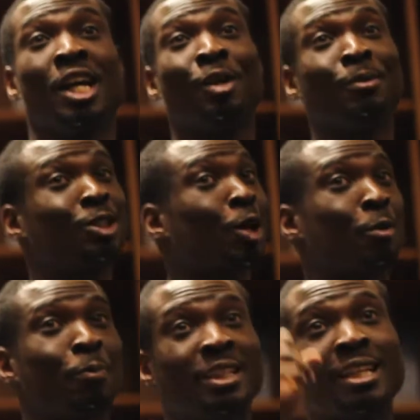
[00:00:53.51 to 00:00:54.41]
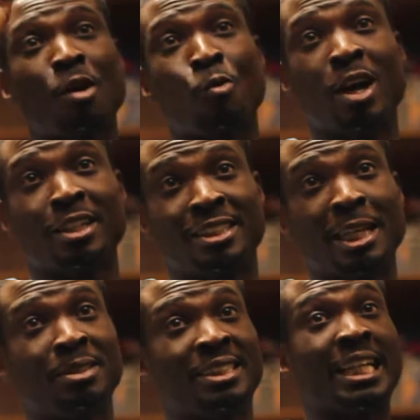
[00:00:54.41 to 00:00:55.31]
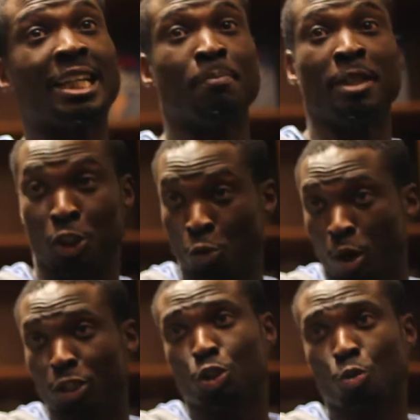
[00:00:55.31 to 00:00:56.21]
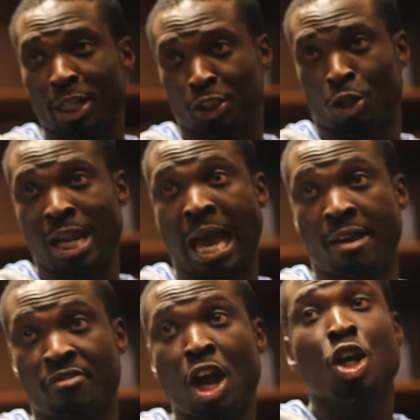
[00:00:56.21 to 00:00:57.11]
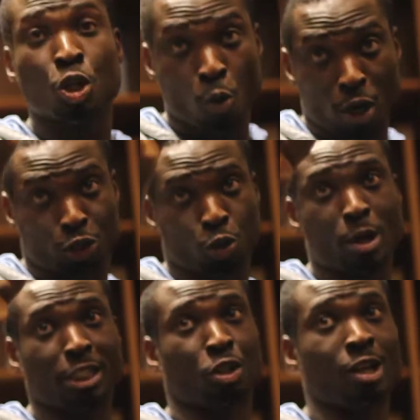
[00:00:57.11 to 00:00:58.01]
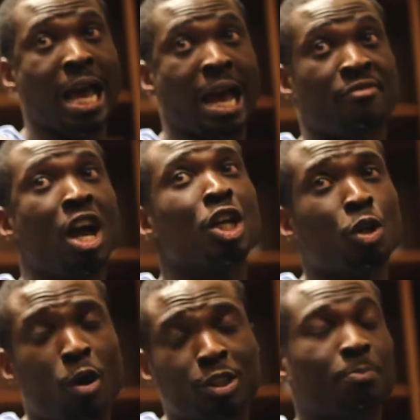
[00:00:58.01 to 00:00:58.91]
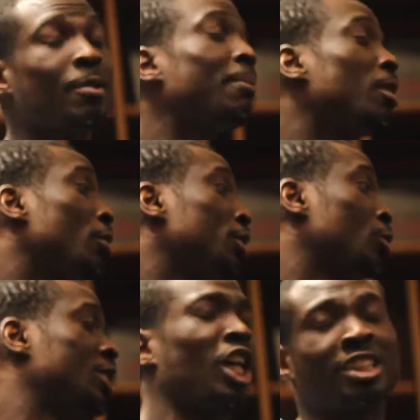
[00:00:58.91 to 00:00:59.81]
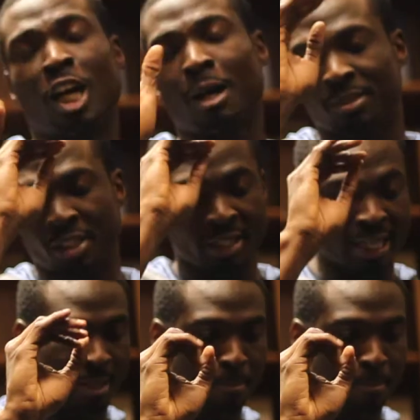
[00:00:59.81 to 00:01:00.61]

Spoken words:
If you stop repeating that one same statement. You want to waste your life. You want to waste your life. You want to, but I'm not going to. Shut up. Sorry, Dad.